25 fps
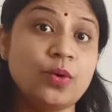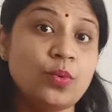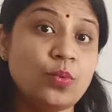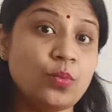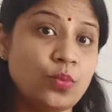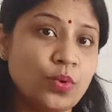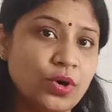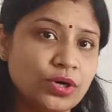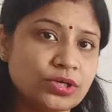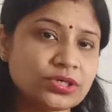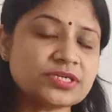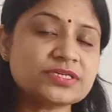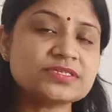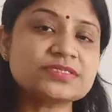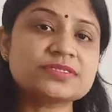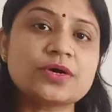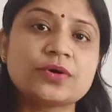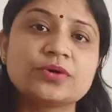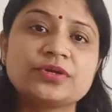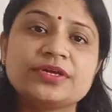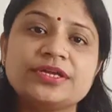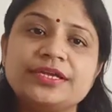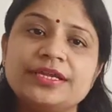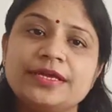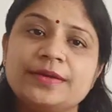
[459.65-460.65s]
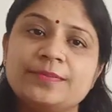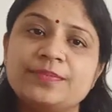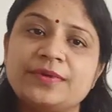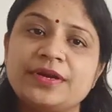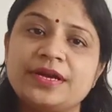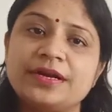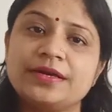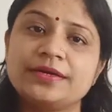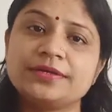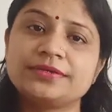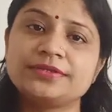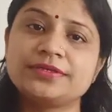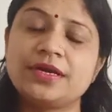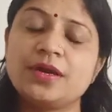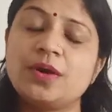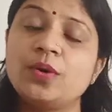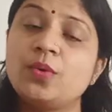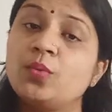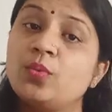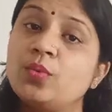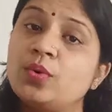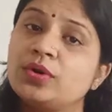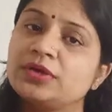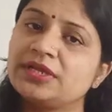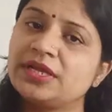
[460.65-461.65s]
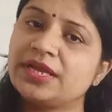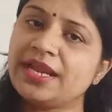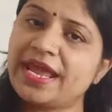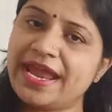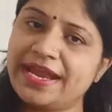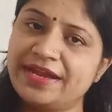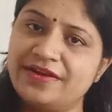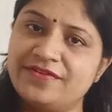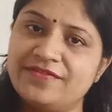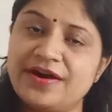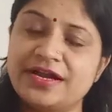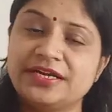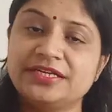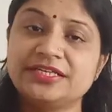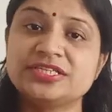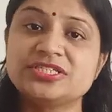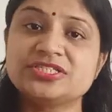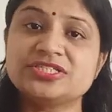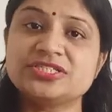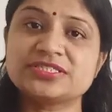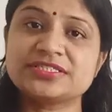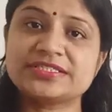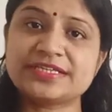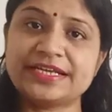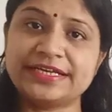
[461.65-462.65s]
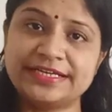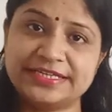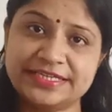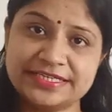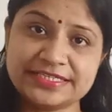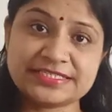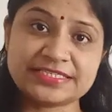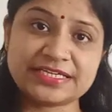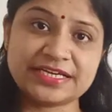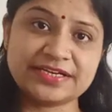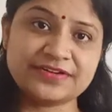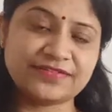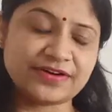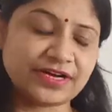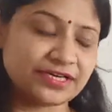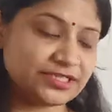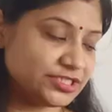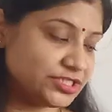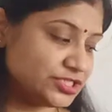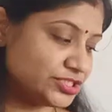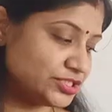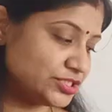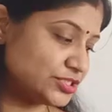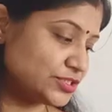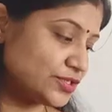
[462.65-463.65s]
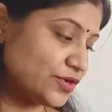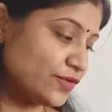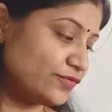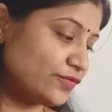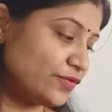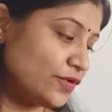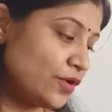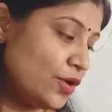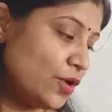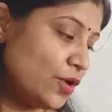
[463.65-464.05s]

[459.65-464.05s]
what is organic product, what are advantages and disadvantages of